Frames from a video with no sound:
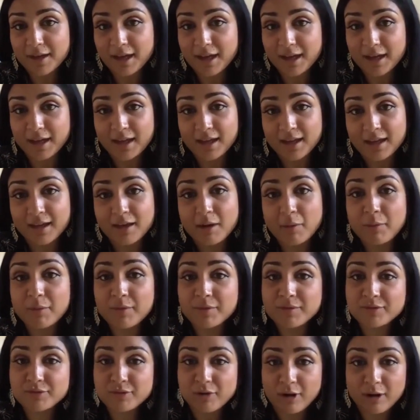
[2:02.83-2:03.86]
a
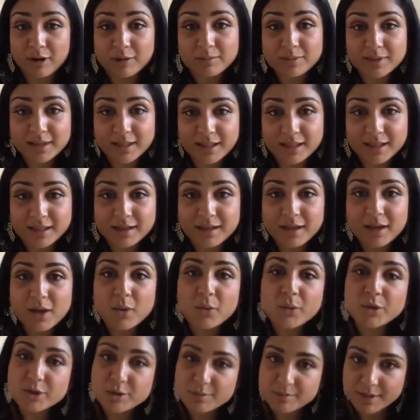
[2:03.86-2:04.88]
withdrawal bleed,
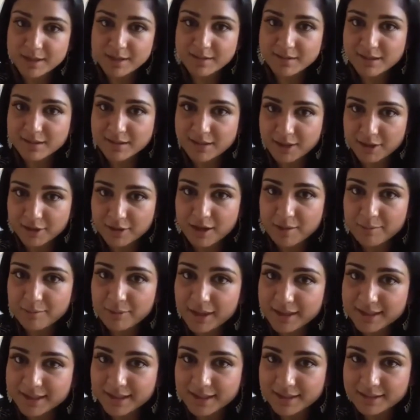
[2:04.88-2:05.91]
which means that they're not
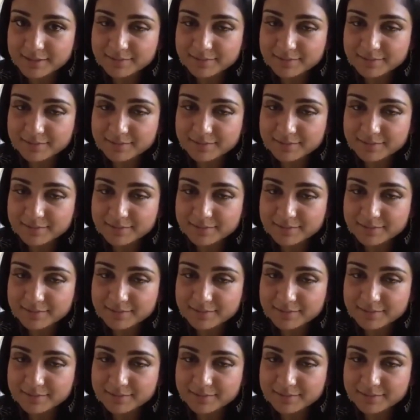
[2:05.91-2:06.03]
pregnant.